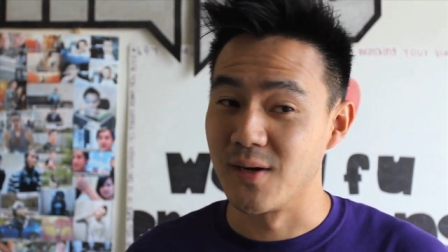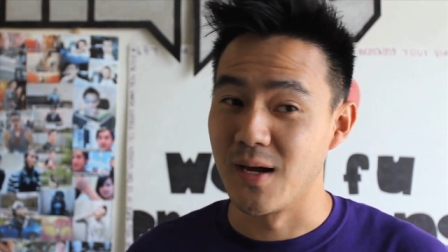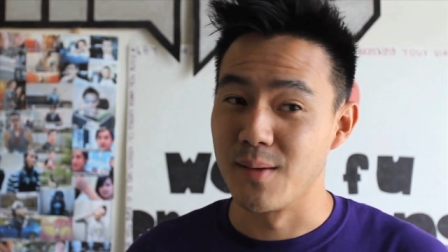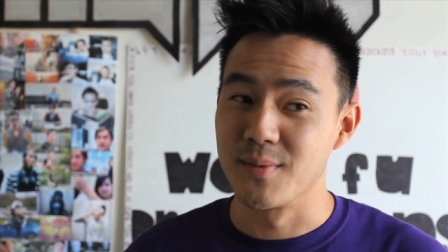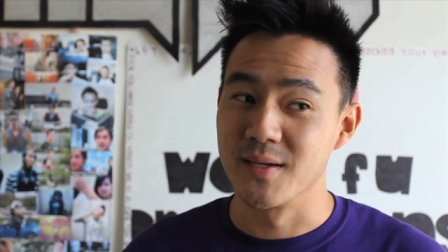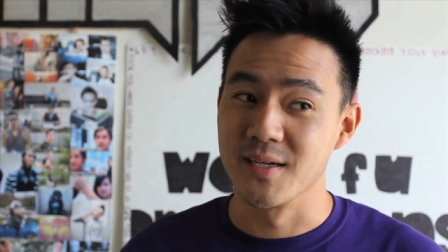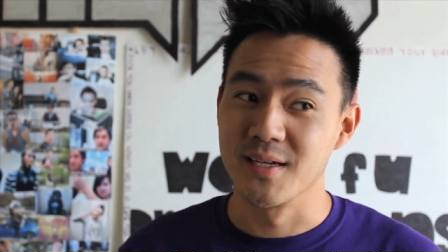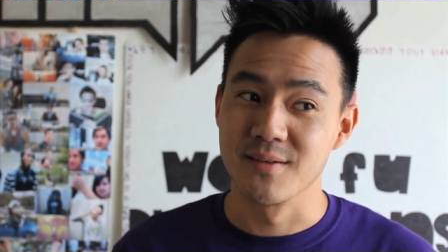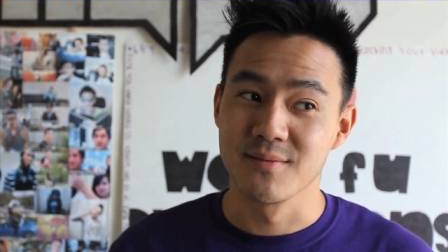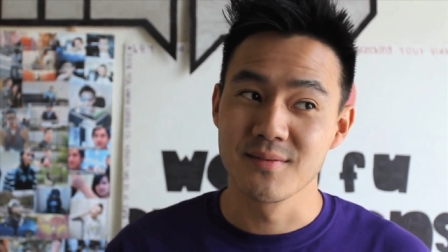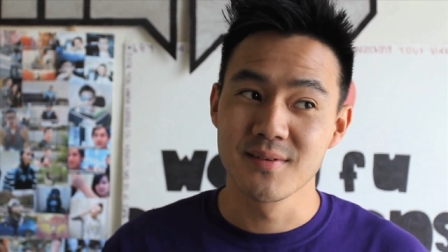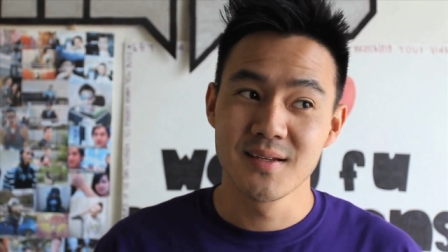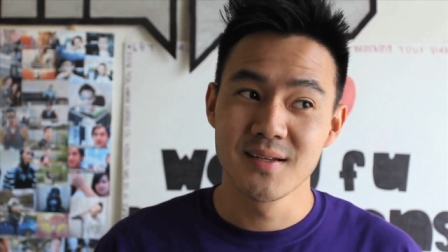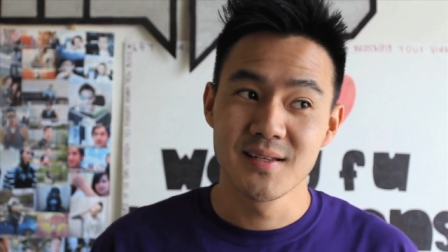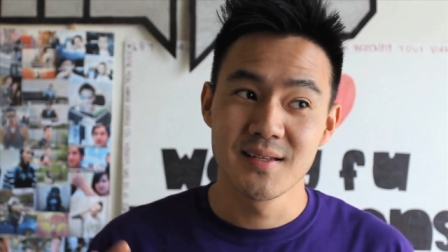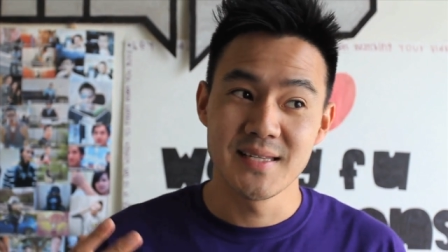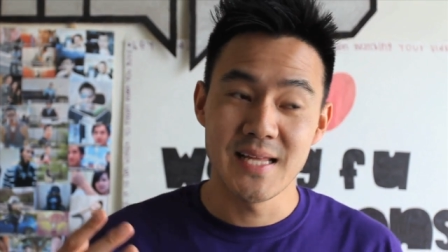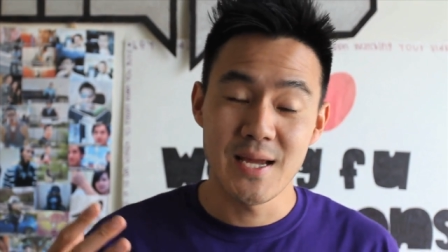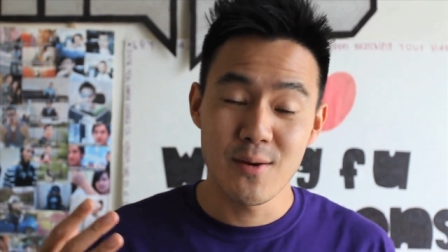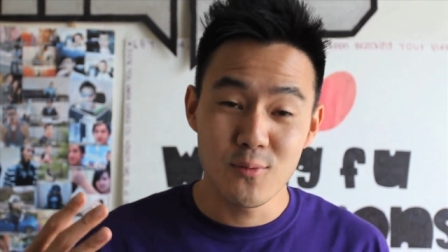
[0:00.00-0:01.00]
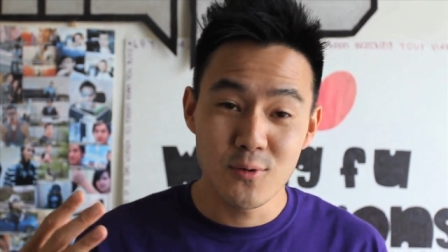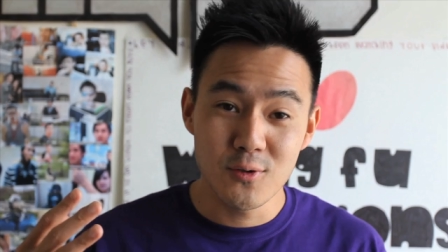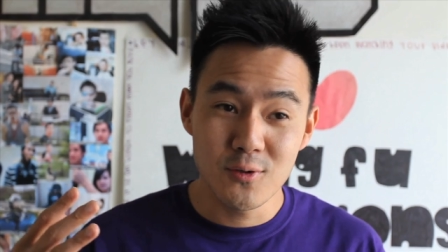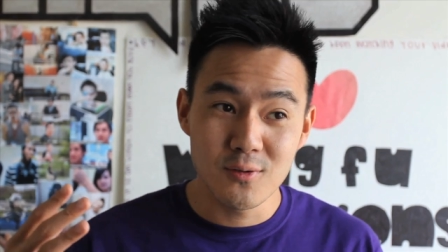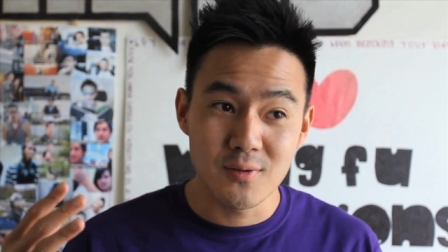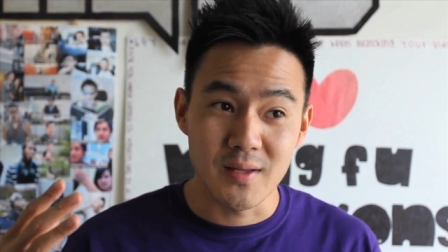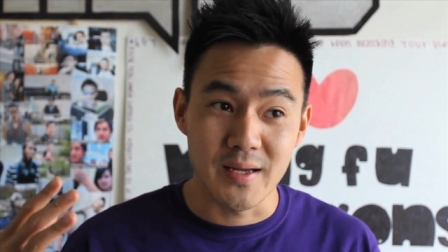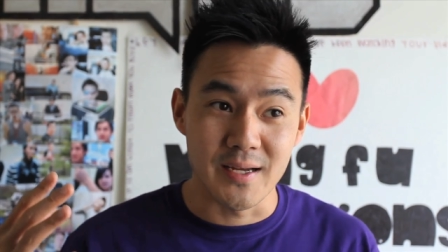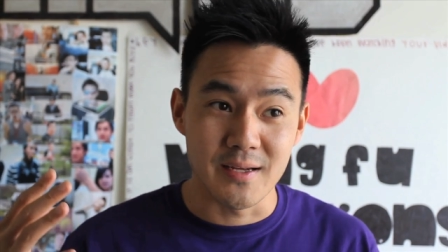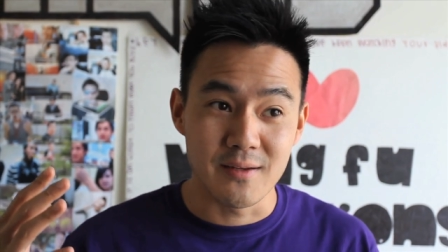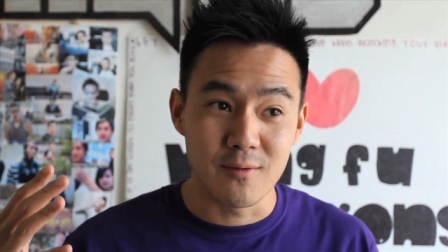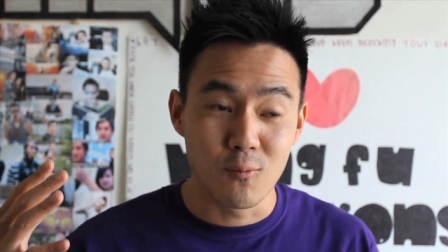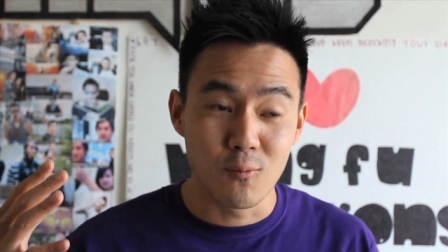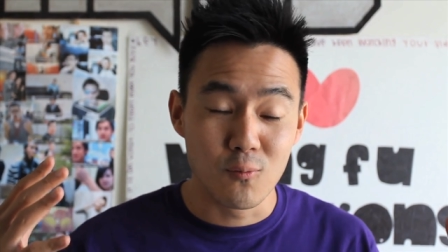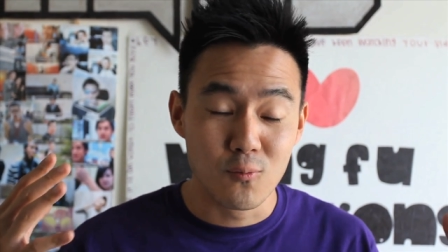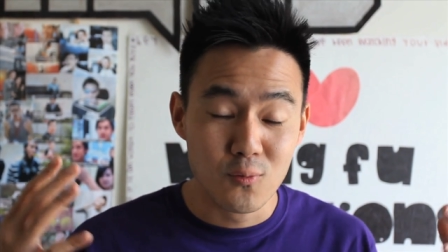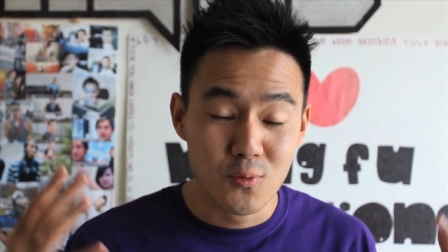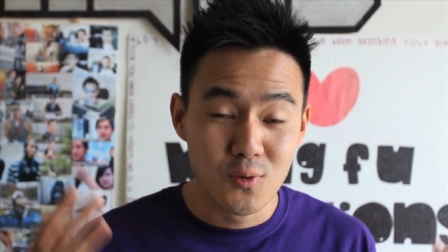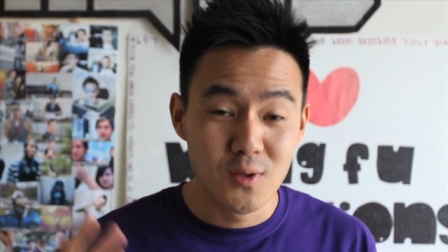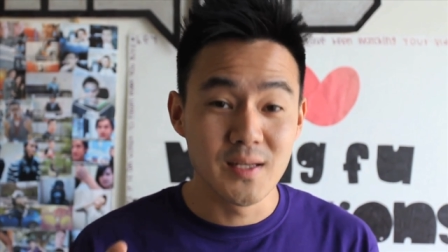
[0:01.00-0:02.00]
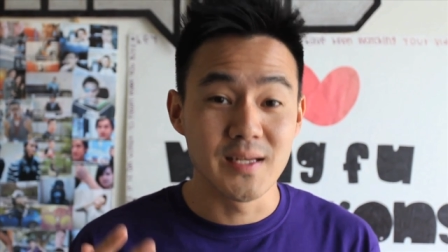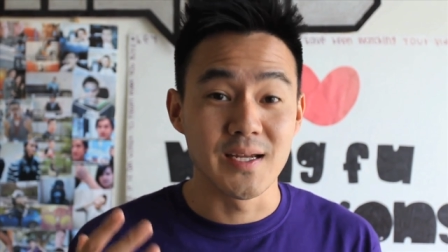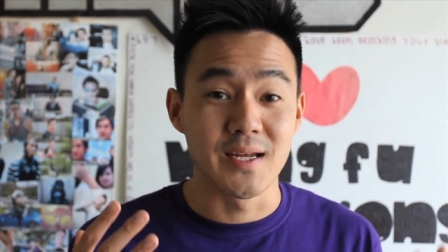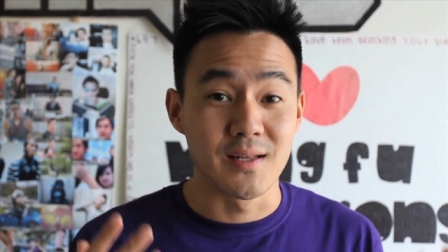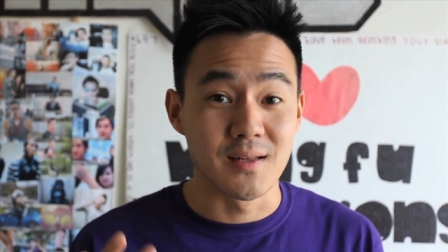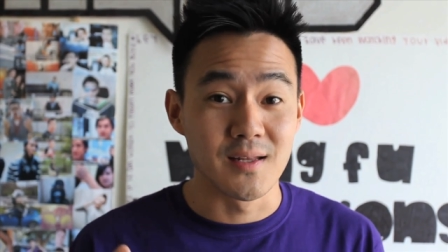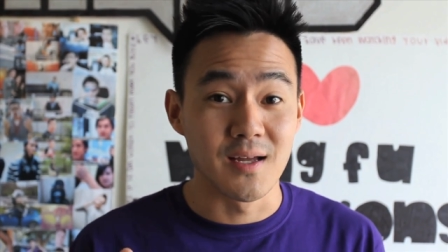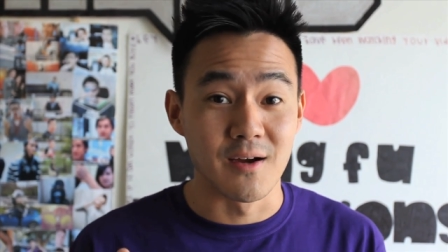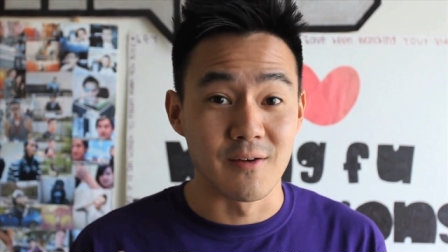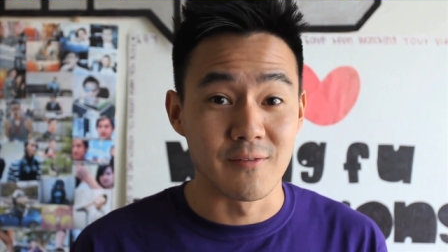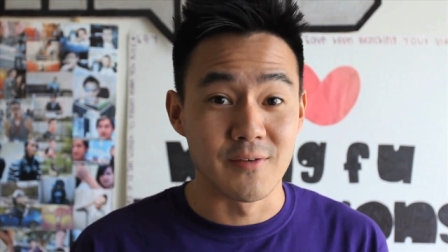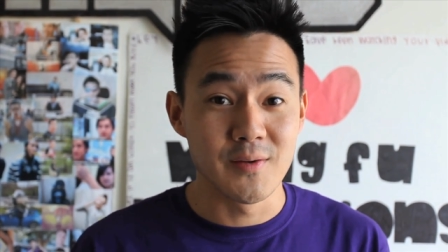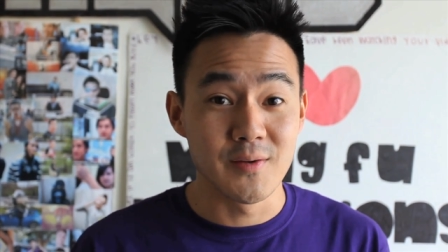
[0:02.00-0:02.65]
I mean, they were like really in love.